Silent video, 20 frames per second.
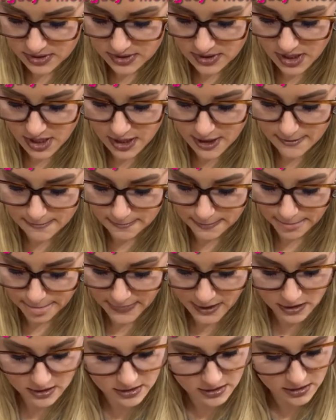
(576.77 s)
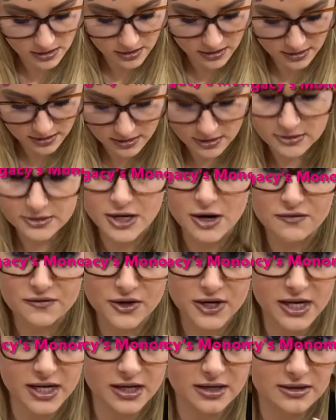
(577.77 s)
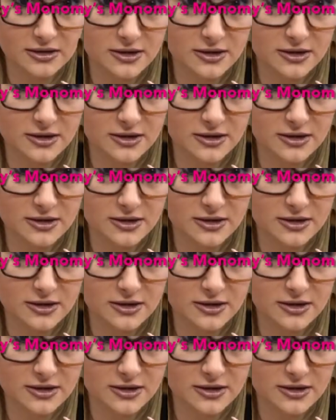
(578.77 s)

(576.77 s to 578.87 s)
Don't forget,